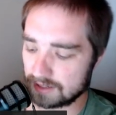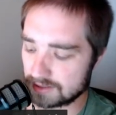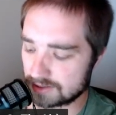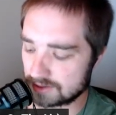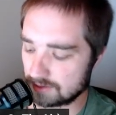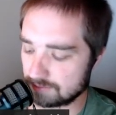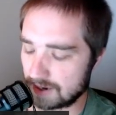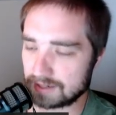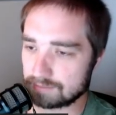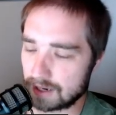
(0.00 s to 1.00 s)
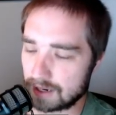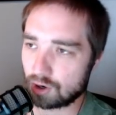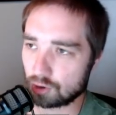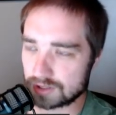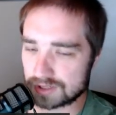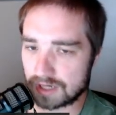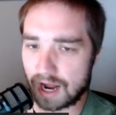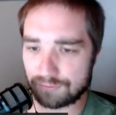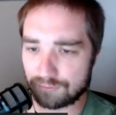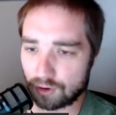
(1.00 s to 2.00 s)
and it is my yard is
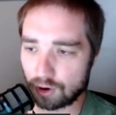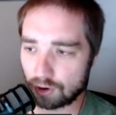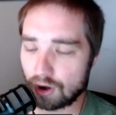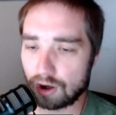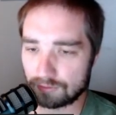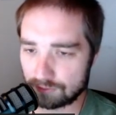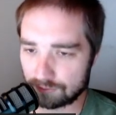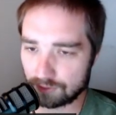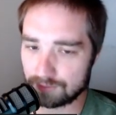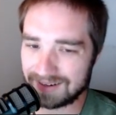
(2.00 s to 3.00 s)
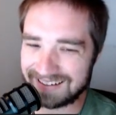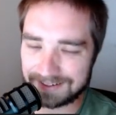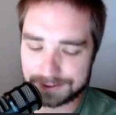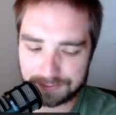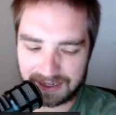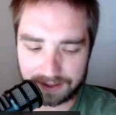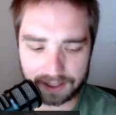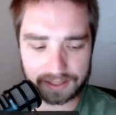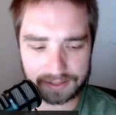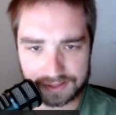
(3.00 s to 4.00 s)
not far off from needing to be
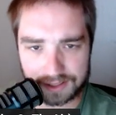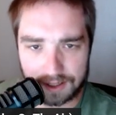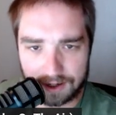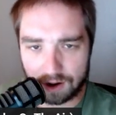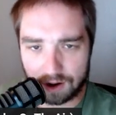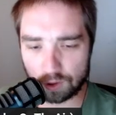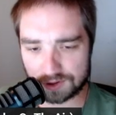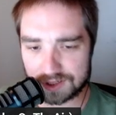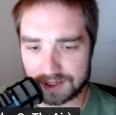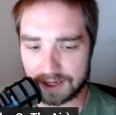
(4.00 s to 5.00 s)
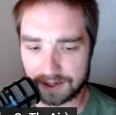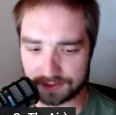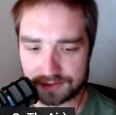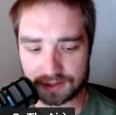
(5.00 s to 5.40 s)
cut once again.